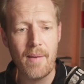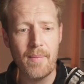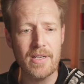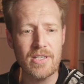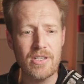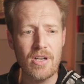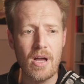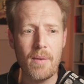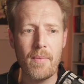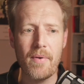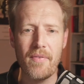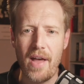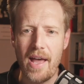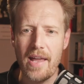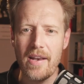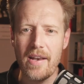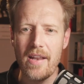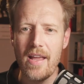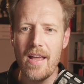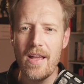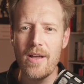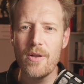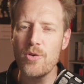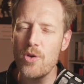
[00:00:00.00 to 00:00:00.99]
time I've had,
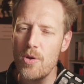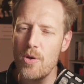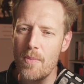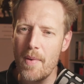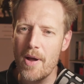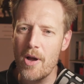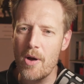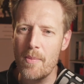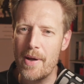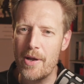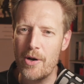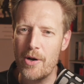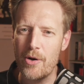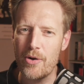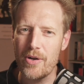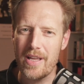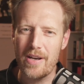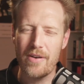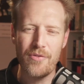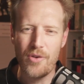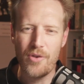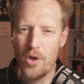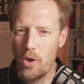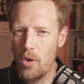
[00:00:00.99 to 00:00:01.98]
you may or may not
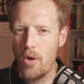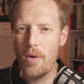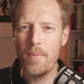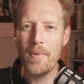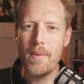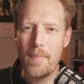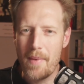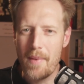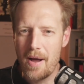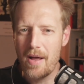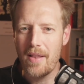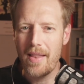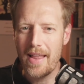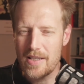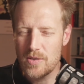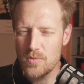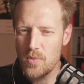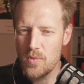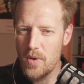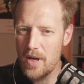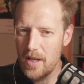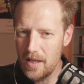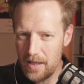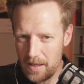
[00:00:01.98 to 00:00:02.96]
get a follow-up email as
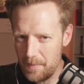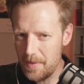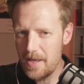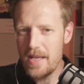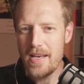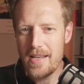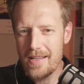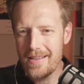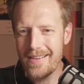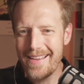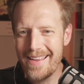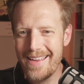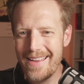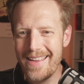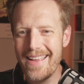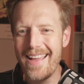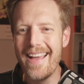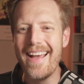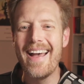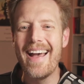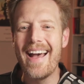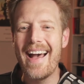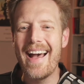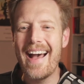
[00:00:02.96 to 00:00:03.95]
well immediately.
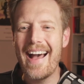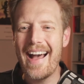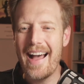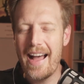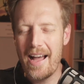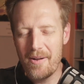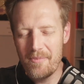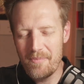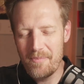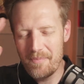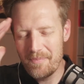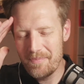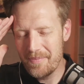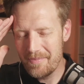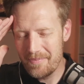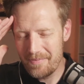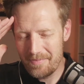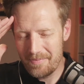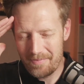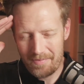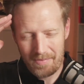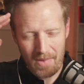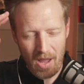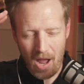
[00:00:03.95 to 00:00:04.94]

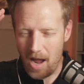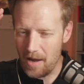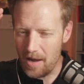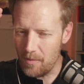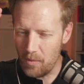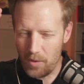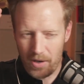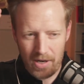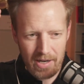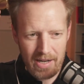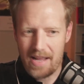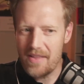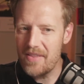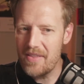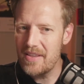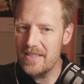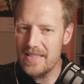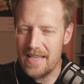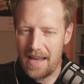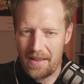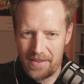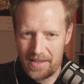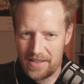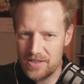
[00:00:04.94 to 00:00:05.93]
I wanted to get this
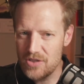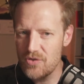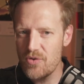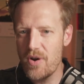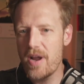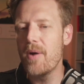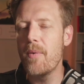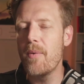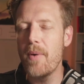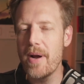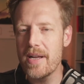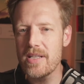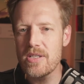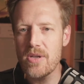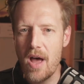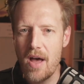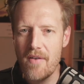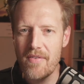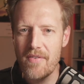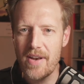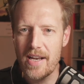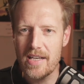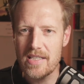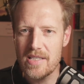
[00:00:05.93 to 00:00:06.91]
out there straight away, so I
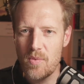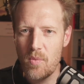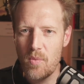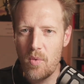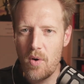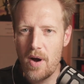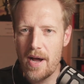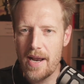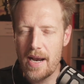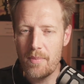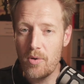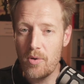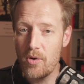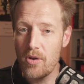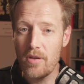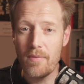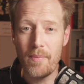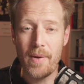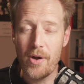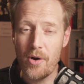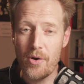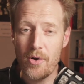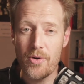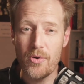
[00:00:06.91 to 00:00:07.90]
haven't actually wired up all of
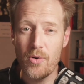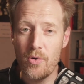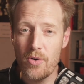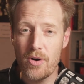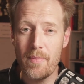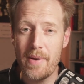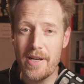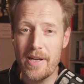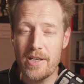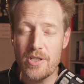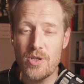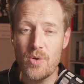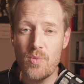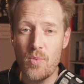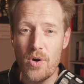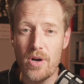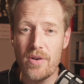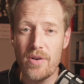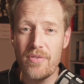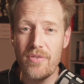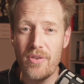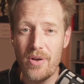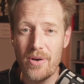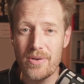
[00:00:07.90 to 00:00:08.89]
my own automation
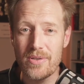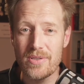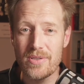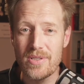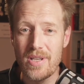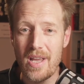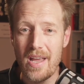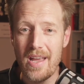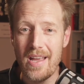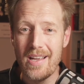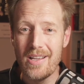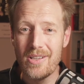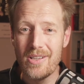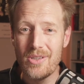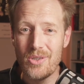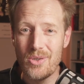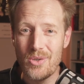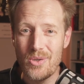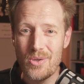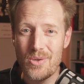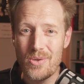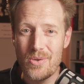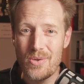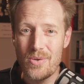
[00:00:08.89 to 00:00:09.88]
workflows
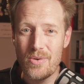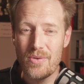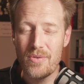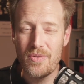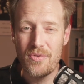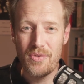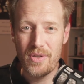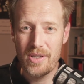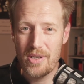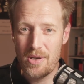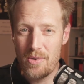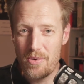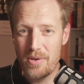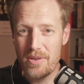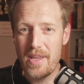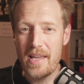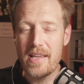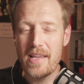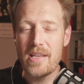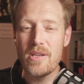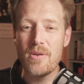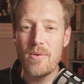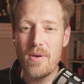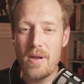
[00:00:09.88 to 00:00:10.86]
to flick you a
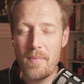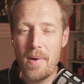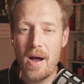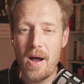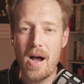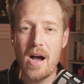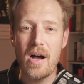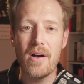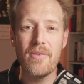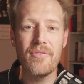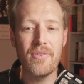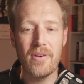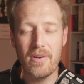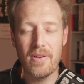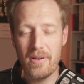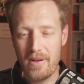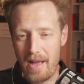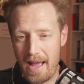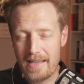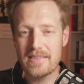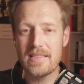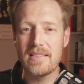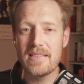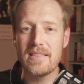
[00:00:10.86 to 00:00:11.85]
thank you email for
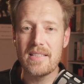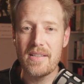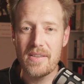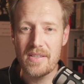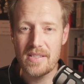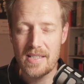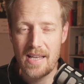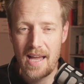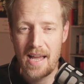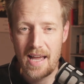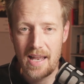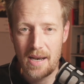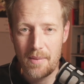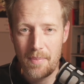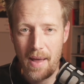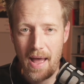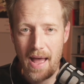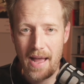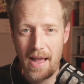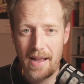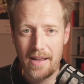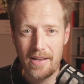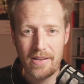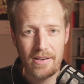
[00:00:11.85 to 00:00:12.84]
accessing the starter
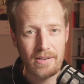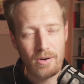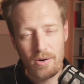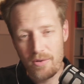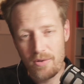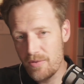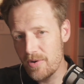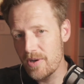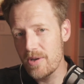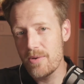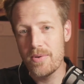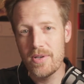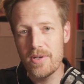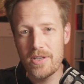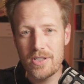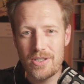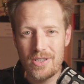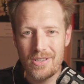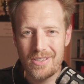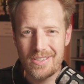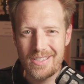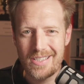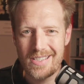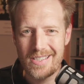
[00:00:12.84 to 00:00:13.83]
pack and offering you
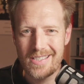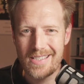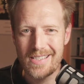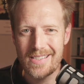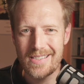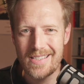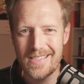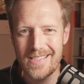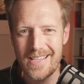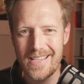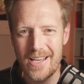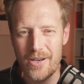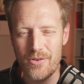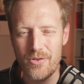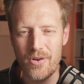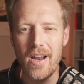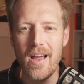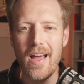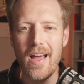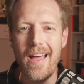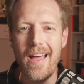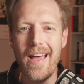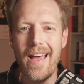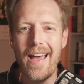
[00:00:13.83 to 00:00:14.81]
additional assistance, etc.
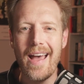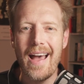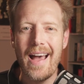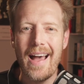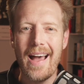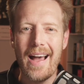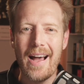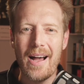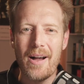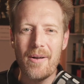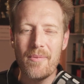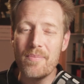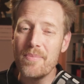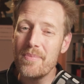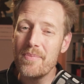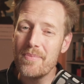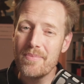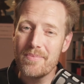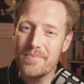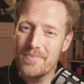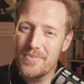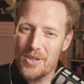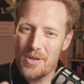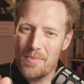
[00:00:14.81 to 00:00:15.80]

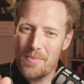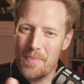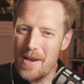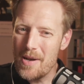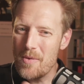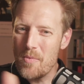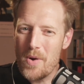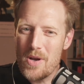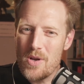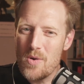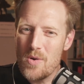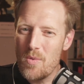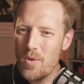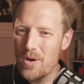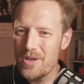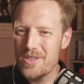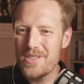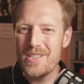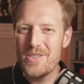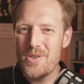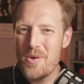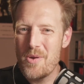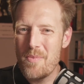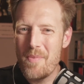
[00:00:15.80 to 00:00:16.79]
So depending when you watch
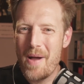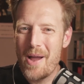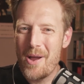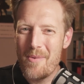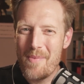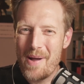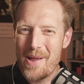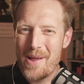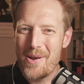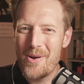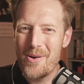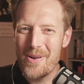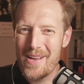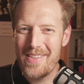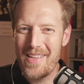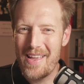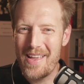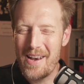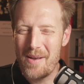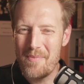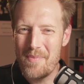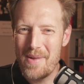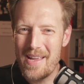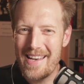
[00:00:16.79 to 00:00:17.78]
this, you may or may not get
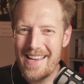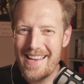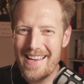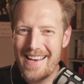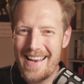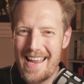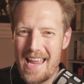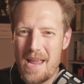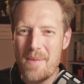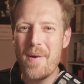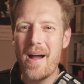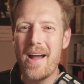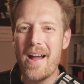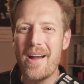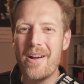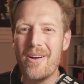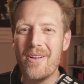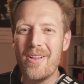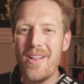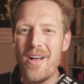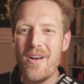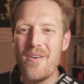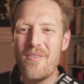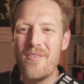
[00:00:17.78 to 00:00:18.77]
that immediate
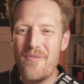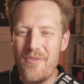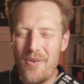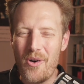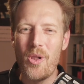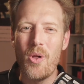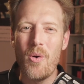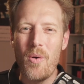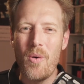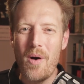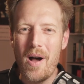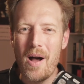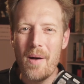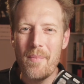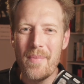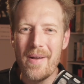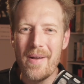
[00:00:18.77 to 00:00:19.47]
email follow-up.